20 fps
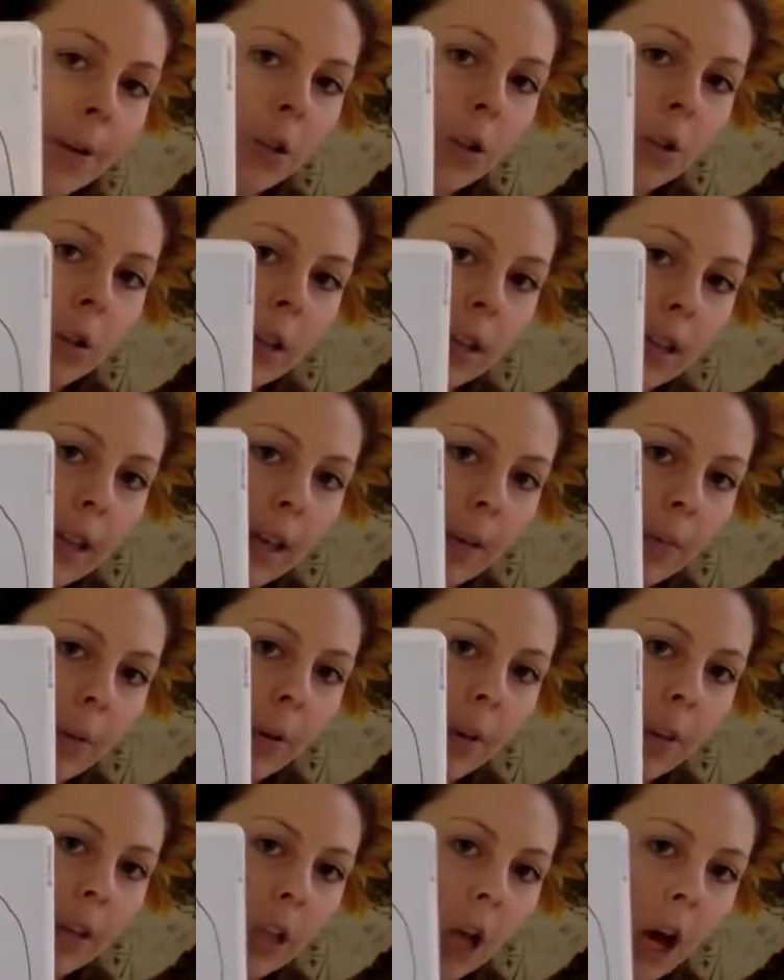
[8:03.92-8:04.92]
you to
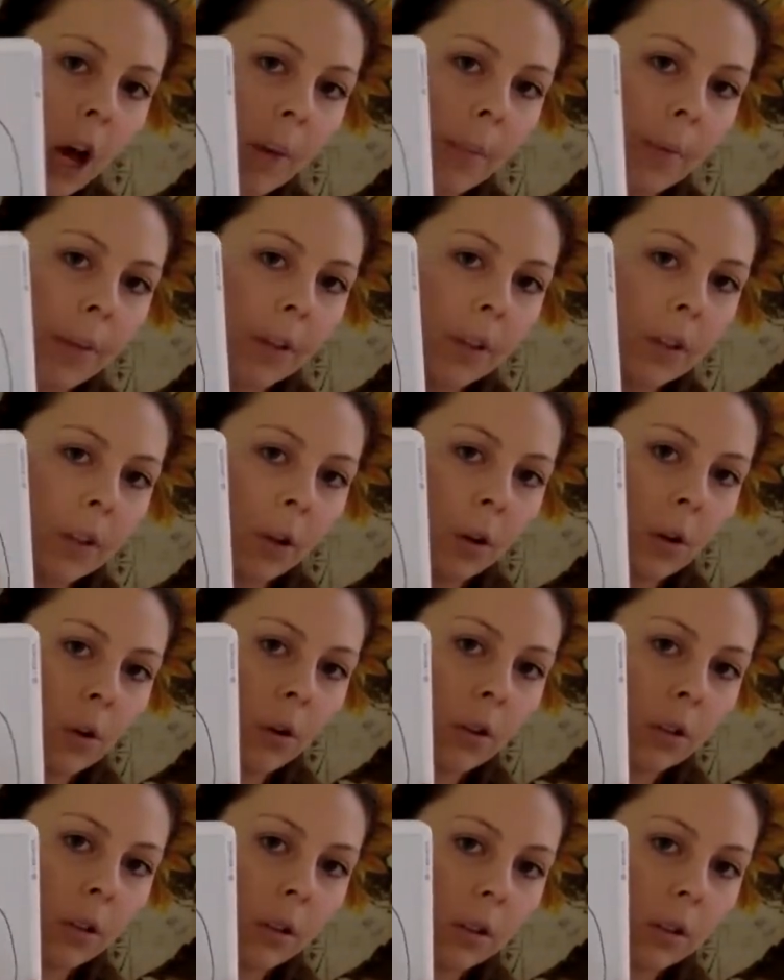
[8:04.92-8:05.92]
label the top of the
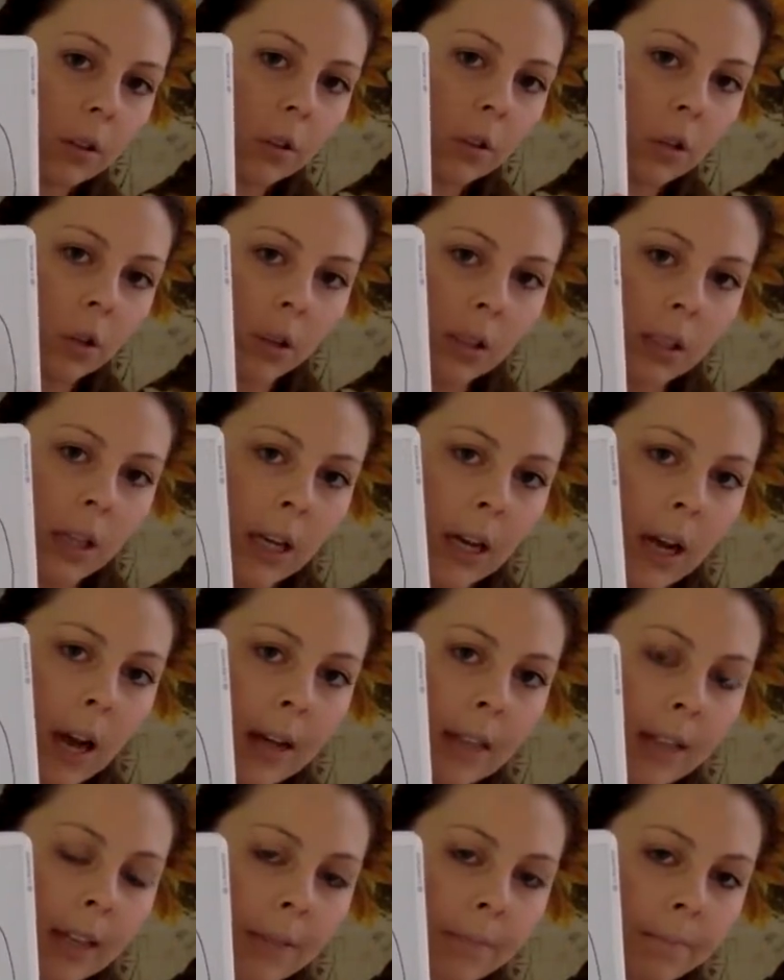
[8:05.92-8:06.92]
circles, just like I
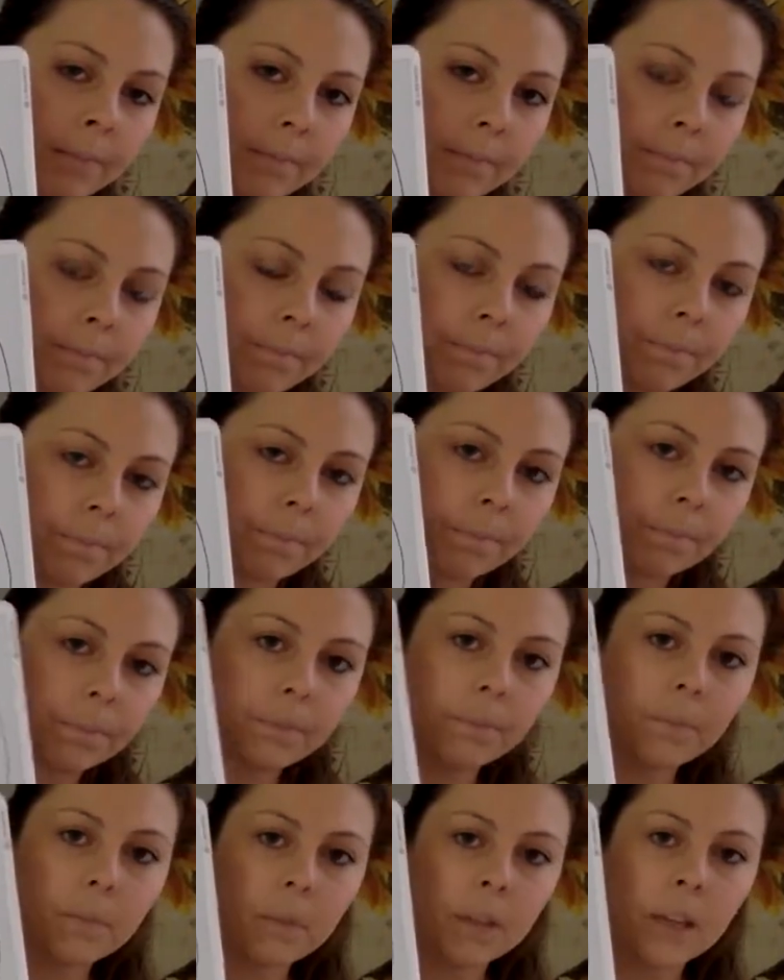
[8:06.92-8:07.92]
did.
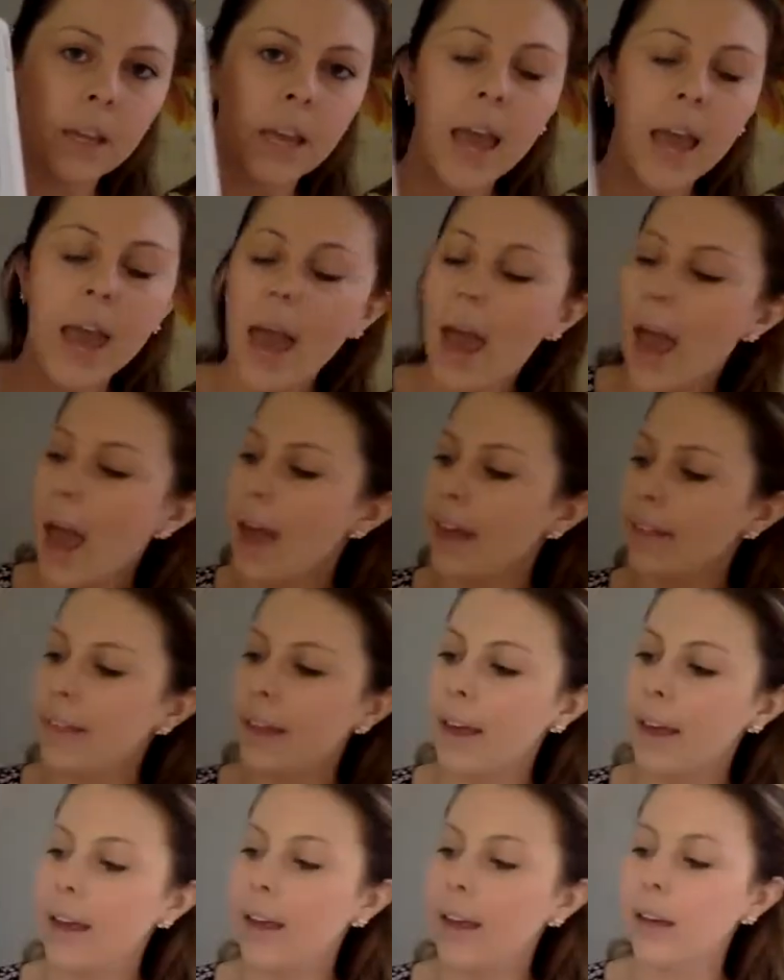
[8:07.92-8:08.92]
And
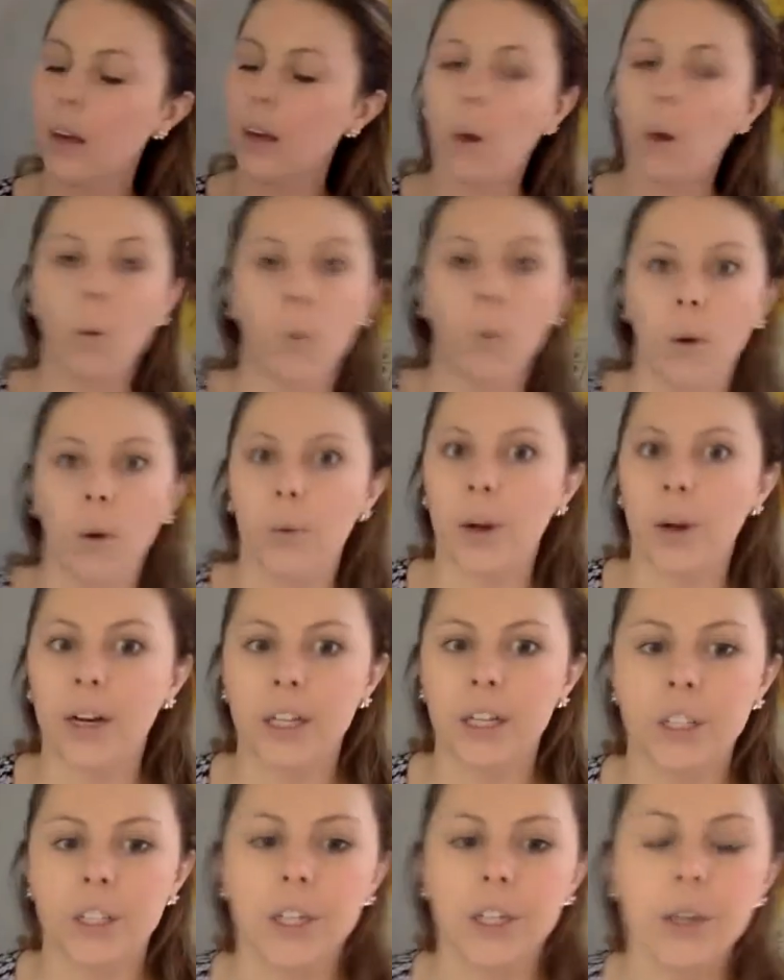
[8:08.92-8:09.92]
then what we're
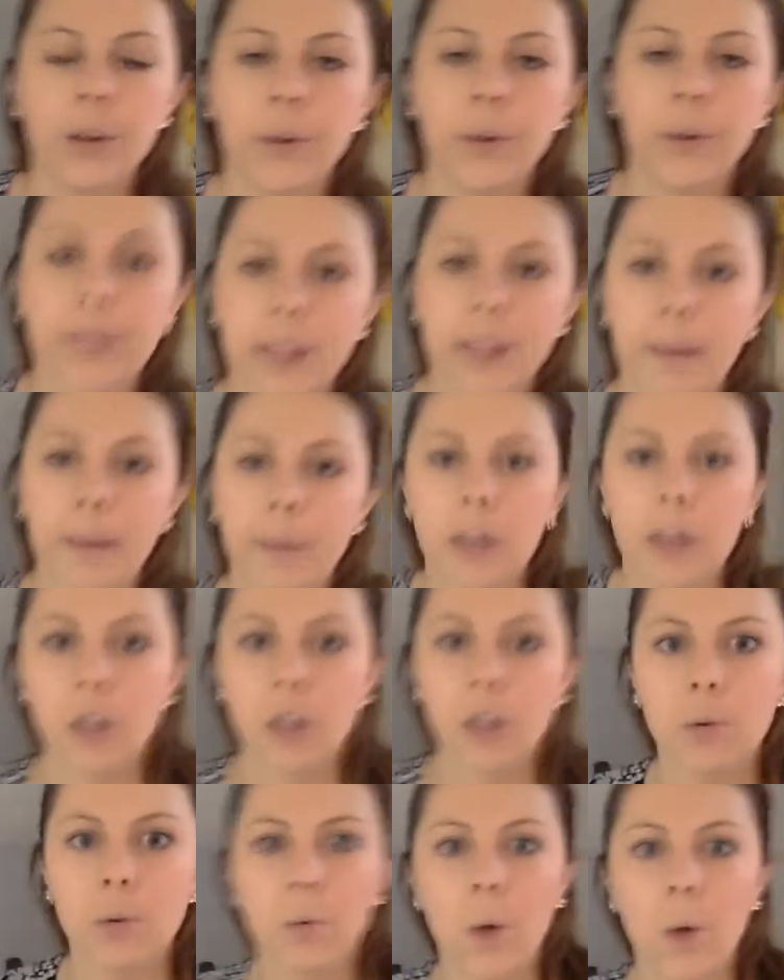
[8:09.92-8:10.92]
going to do is I'm going to
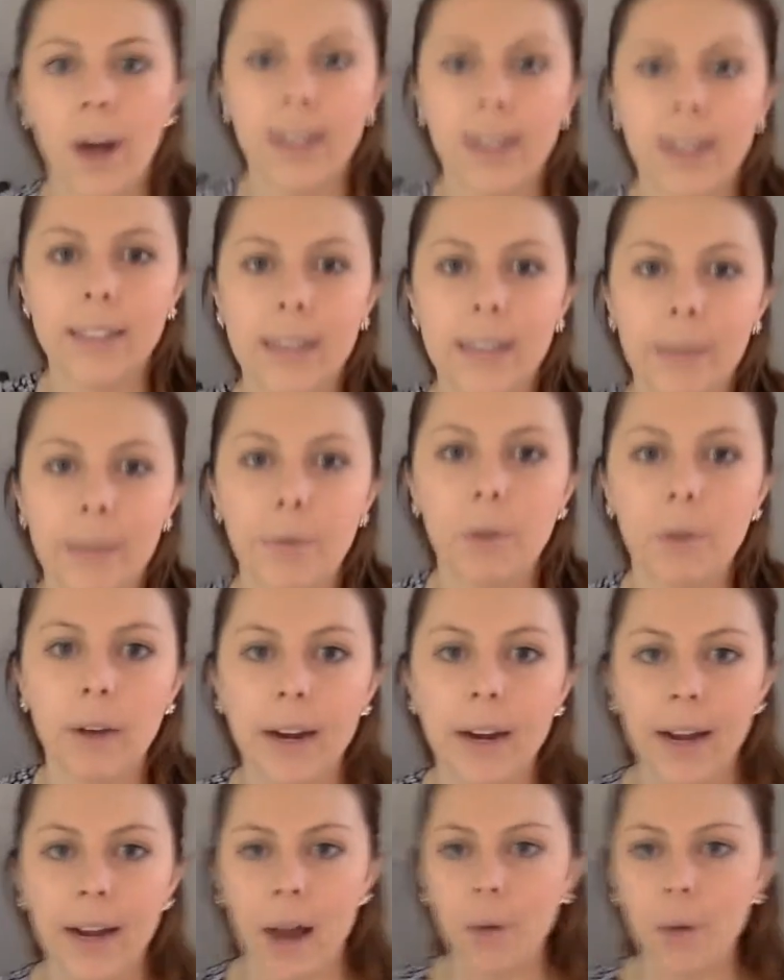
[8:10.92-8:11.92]
do one example right
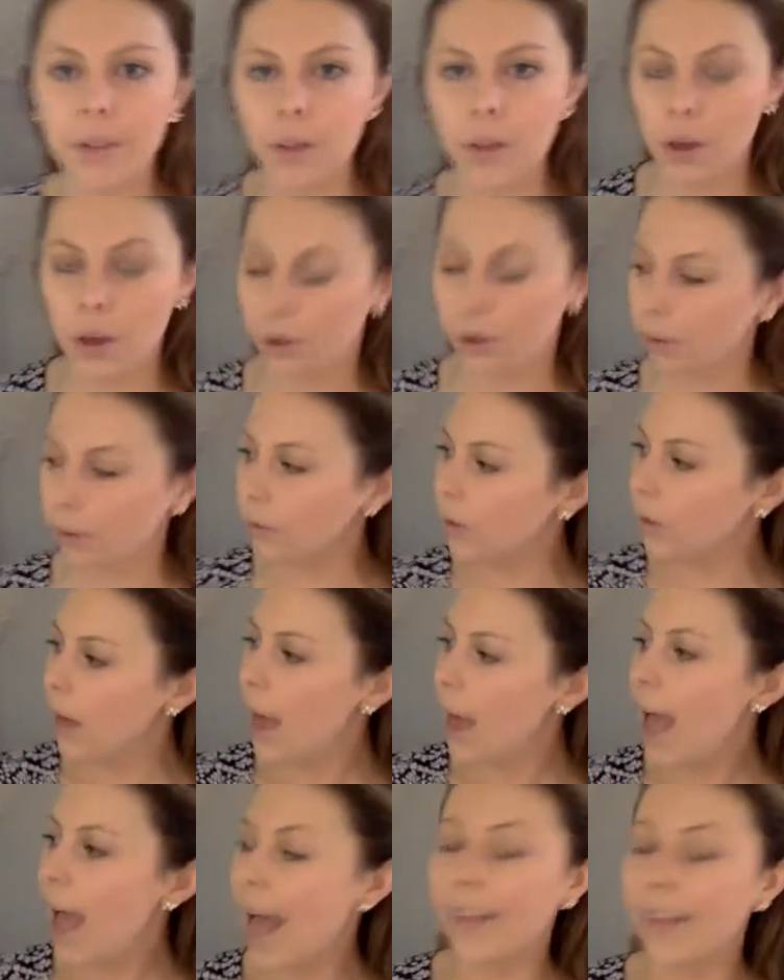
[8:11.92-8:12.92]
now with you,
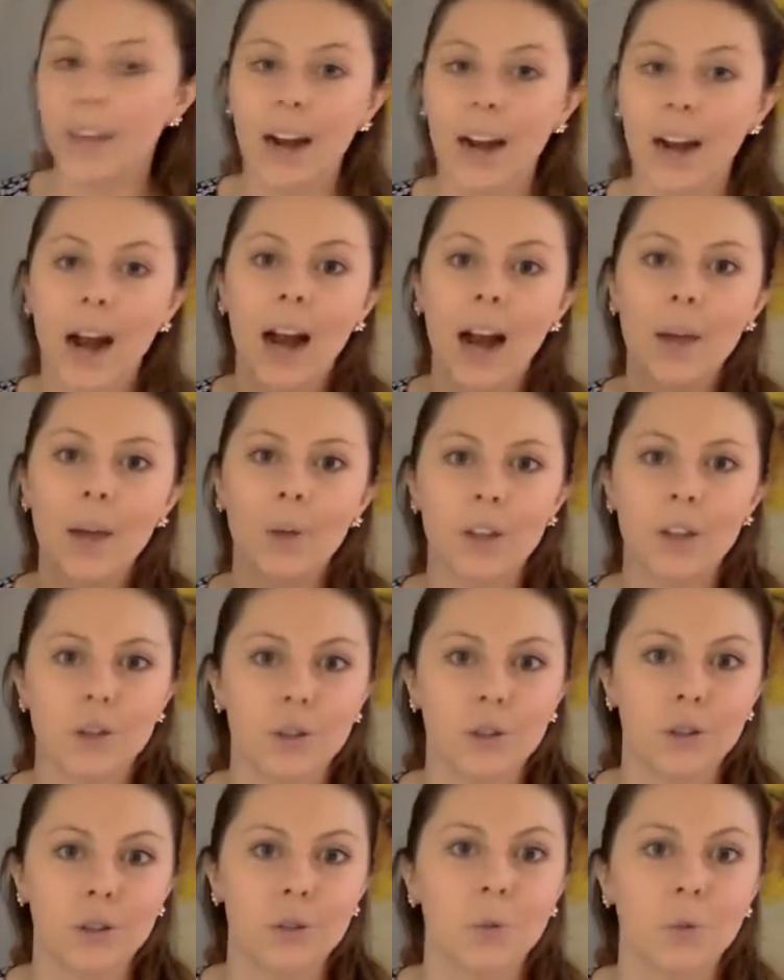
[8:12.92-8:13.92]
and then I want you
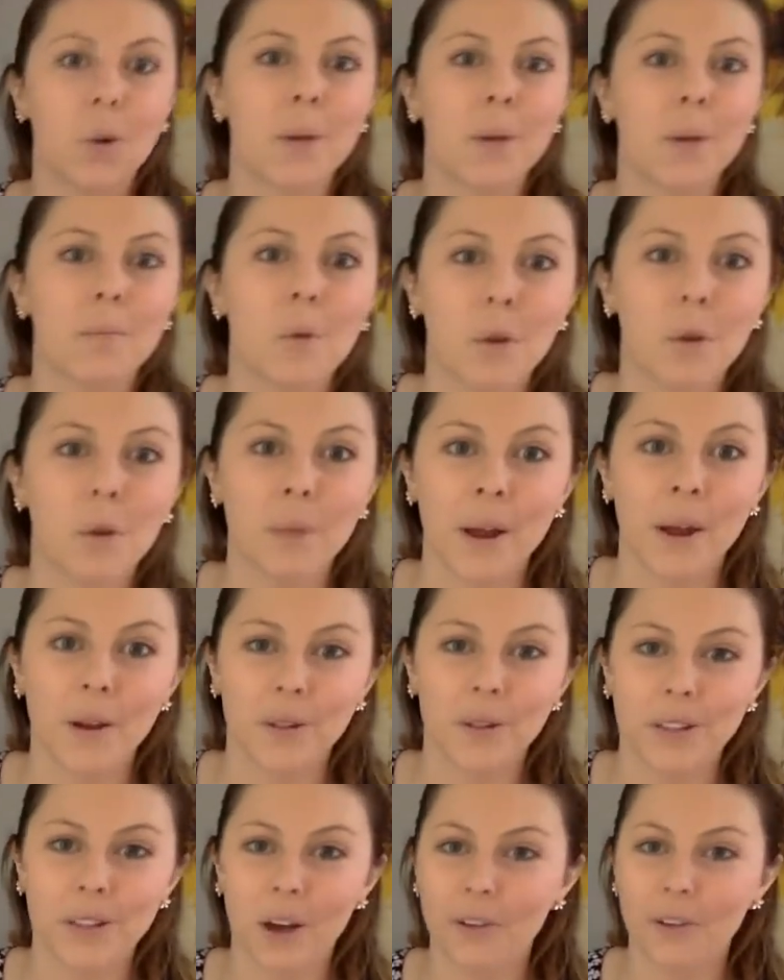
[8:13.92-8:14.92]
to do one more by
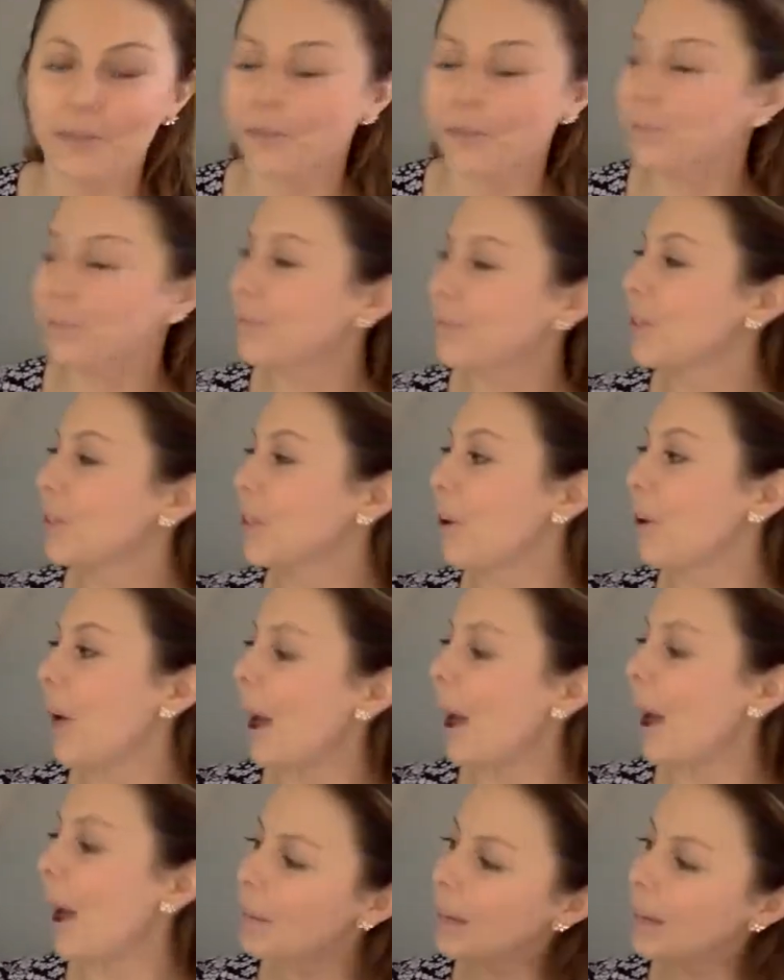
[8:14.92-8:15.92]
yourself. So
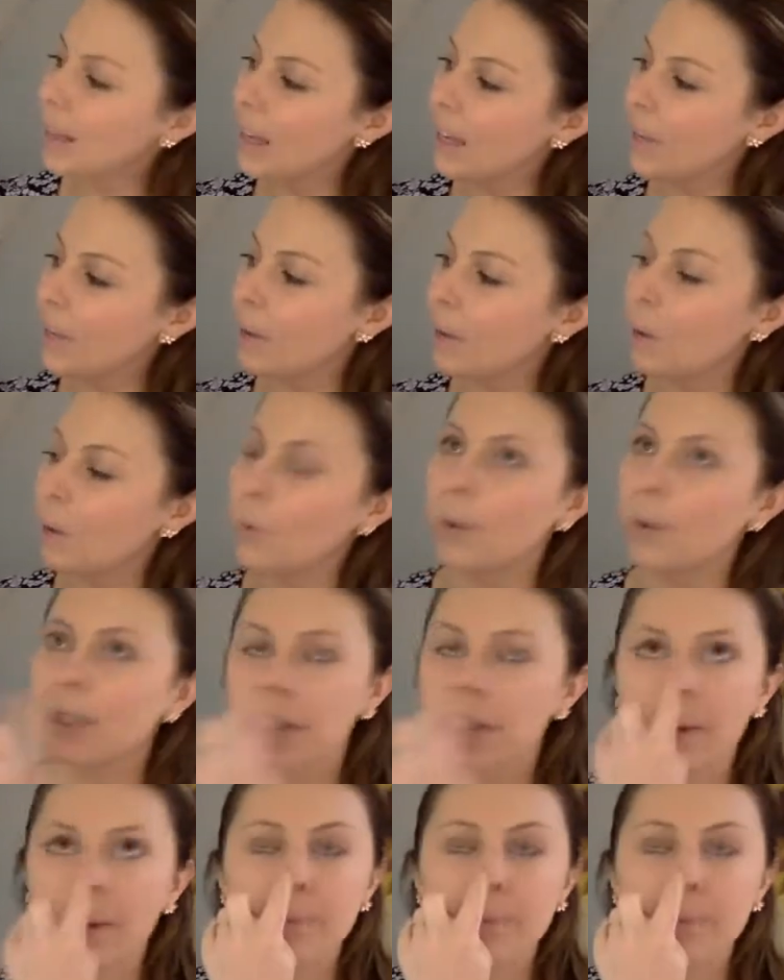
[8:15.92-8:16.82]
I'm going to think about winter.